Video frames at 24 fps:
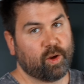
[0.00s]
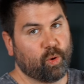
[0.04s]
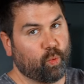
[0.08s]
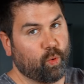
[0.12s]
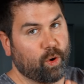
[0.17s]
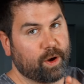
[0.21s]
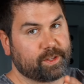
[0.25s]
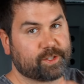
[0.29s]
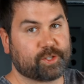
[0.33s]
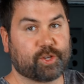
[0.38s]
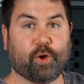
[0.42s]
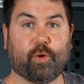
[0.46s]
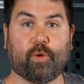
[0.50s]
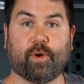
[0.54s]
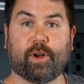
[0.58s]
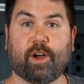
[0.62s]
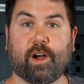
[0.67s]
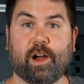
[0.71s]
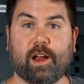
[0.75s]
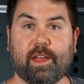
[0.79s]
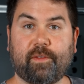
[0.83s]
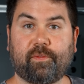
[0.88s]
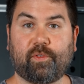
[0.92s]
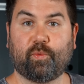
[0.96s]
What's going
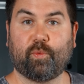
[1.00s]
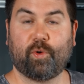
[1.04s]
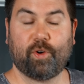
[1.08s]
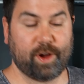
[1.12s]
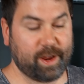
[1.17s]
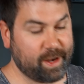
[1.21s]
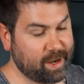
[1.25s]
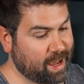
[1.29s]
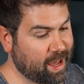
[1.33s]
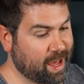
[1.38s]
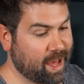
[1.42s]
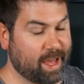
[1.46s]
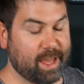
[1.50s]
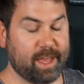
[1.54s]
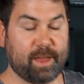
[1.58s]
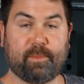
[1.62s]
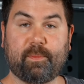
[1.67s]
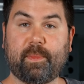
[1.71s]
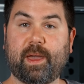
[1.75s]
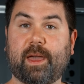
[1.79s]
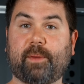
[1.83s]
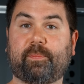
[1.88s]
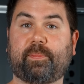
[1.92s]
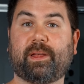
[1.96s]
on, everyone? I am
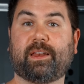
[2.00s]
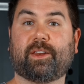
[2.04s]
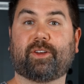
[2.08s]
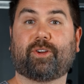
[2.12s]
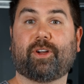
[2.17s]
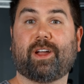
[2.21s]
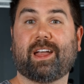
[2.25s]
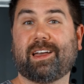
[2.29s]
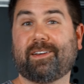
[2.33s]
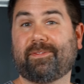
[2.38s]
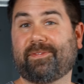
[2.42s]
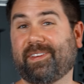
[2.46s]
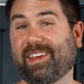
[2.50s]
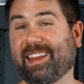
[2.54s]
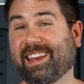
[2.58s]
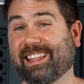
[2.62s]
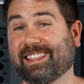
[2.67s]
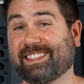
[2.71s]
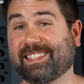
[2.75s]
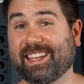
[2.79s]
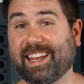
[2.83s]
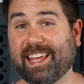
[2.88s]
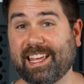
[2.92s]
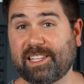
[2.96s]
Matt Pendergraph, and
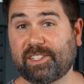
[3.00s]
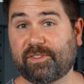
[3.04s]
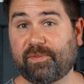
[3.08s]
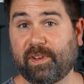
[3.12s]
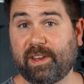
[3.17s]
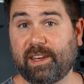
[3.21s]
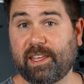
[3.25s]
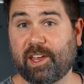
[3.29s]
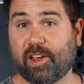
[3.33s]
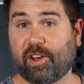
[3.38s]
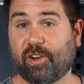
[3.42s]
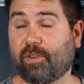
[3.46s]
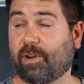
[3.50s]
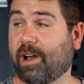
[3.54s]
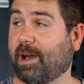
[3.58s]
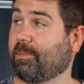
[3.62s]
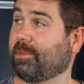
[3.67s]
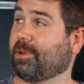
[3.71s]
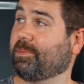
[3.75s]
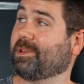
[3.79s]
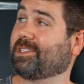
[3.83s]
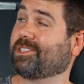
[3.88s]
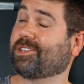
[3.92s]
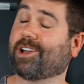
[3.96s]
in today's video, I'm
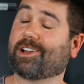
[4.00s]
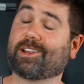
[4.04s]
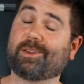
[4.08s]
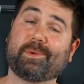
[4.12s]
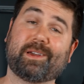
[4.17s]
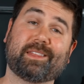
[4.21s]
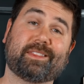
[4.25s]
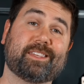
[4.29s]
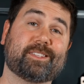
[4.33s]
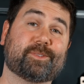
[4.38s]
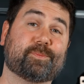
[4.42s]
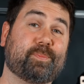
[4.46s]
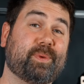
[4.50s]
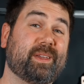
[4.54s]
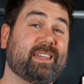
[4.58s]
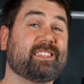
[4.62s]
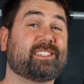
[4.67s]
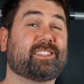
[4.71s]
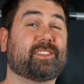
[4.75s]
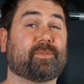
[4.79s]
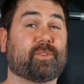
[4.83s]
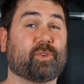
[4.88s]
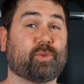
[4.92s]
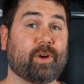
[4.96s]
going to be talking about this
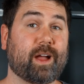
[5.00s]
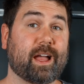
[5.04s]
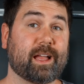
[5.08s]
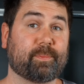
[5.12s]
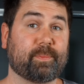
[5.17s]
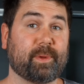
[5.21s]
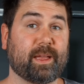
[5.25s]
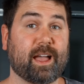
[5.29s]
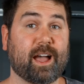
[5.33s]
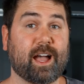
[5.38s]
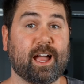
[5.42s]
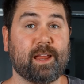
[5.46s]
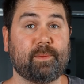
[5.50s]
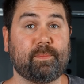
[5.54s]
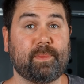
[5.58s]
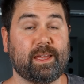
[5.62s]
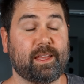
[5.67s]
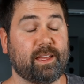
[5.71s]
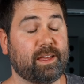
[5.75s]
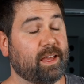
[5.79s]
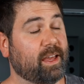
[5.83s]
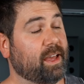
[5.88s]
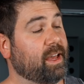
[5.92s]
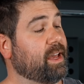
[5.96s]
beast of a rack behind
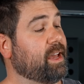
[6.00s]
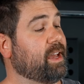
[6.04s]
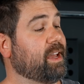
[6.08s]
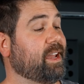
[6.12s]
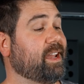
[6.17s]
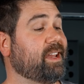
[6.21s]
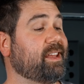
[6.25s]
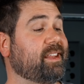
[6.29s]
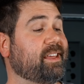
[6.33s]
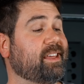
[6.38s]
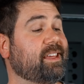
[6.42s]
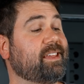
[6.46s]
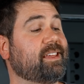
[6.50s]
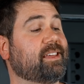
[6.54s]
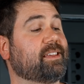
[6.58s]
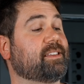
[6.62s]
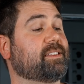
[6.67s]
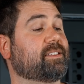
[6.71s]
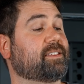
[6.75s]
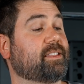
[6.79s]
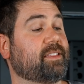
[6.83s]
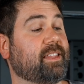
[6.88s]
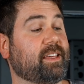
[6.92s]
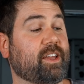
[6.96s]
me. It
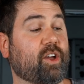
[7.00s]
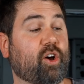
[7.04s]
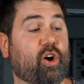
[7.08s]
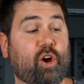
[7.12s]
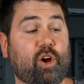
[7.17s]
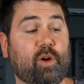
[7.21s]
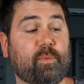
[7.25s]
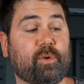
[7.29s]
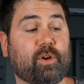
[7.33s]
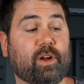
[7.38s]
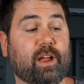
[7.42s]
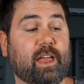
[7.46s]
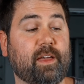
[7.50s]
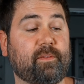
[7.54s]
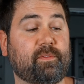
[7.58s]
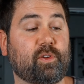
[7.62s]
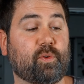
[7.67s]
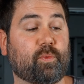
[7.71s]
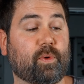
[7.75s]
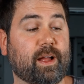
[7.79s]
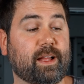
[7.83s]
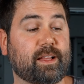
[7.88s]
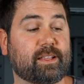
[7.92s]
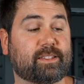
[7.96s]
is the Harbor
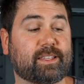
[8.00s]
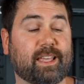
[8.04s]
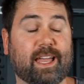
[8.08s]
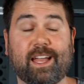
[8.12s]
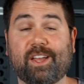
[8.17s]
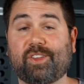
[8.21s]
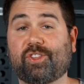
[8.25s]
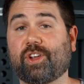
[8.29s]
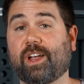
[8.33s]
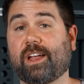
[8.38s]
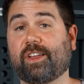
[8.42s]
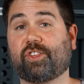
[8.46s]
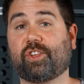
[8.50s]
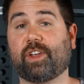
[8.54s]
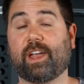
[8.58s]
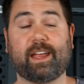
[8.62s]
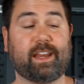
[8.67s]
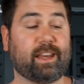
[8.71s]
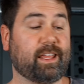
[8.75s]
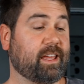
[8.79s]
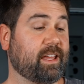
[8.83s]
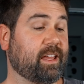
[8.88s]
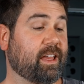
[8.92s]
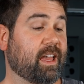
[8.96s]
Heavyweights
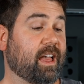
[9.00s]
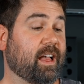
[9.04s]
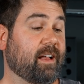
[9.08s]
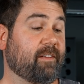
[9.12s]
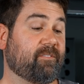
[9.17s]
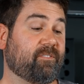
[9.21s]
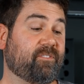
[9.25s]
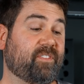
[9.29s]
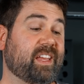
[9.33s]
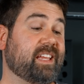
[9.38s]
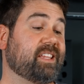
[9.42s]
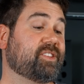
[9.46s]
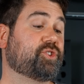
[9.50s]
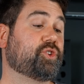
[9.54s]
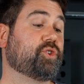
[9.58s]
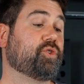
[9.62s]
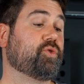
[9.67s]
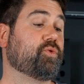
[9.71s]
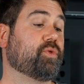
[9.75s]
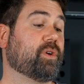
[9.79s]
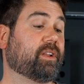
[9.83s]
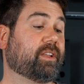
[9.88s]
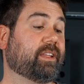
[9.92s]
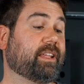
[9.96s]
HH80 V2
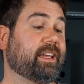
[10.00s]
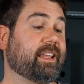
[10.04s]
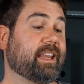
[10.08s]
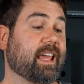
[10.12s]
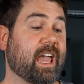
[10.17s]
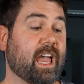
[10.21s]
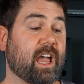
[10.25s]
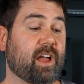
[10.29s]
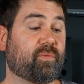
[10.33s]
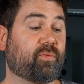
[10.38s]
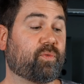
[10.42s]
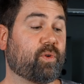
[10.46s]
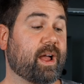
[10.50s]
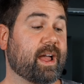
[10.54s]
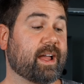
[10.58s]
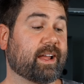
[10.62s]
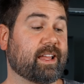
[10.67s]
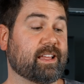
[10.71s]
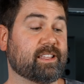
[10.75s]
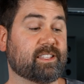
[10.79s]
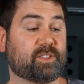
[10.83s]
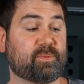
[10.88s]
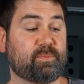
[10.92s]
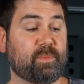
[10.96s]
Elite Half
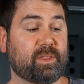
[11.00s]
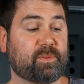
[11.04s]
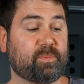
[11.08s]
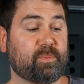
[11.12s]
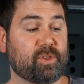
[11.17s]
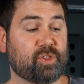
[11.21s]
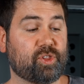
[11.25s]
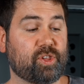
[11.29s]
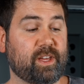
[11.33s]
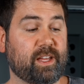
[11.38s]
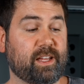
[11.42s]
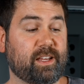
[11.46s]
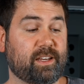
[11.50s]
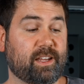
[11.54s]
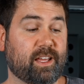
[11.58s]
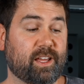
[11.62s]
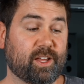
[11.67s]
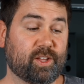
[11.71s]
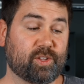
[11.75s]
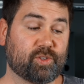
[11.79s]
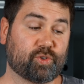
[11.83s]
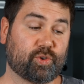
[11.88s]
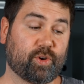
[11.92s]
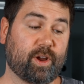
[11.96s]
Rack and Smith Machine
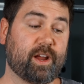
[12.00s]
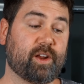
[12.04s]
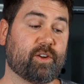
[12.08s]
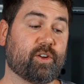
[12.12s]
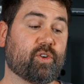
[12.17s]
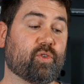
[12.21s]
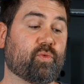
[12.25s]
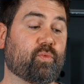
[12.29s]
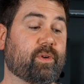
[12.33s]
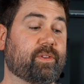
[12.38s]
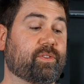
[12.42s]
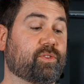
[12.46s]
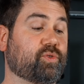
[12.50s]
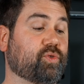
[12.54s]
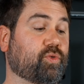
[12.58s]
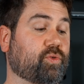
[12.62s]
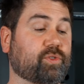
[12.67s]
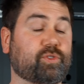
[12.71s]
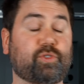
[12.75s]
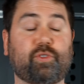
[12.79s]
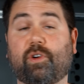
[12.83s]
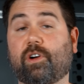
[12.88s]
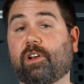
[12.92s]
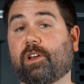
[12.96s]
Trainer with
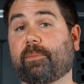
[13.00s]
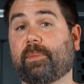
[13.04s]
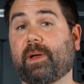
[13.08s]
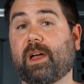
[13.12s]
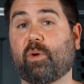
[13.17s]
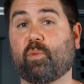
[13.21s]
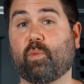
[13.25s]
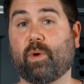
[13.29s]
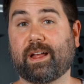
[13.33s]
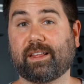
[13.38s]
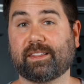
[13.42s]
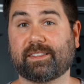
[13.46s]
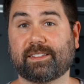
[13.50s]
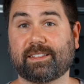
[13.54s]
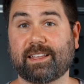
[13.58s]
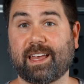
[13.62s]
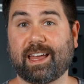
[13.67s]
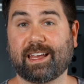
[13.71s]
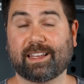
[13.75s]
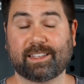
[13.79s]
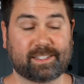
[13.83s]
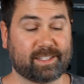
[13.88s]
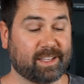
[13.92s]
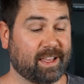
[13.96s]
dual 200-pound weight
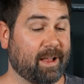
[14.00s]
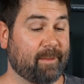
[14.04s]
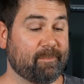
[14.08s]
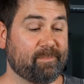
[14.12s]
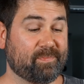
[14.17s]
stacks.